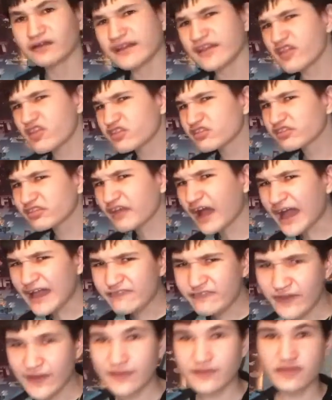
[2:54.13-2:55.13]
let's
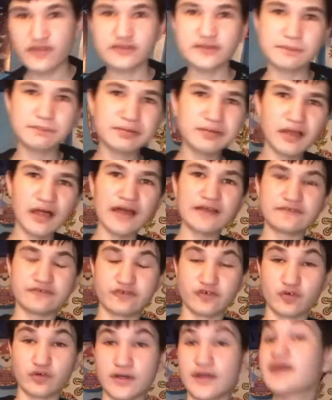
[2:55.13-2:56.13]
dive into the plot
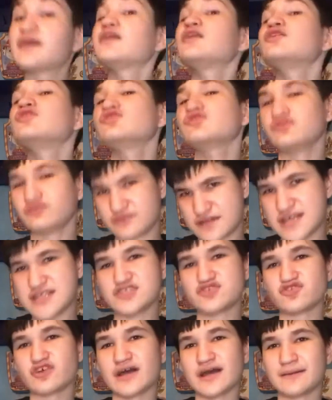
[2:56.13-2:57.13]
for
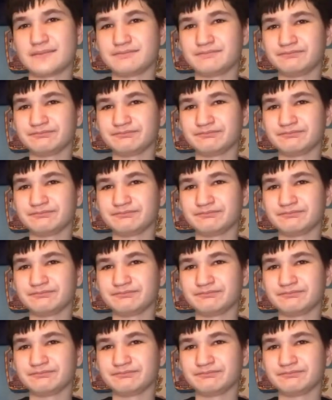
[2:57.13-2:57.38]
Raindrop.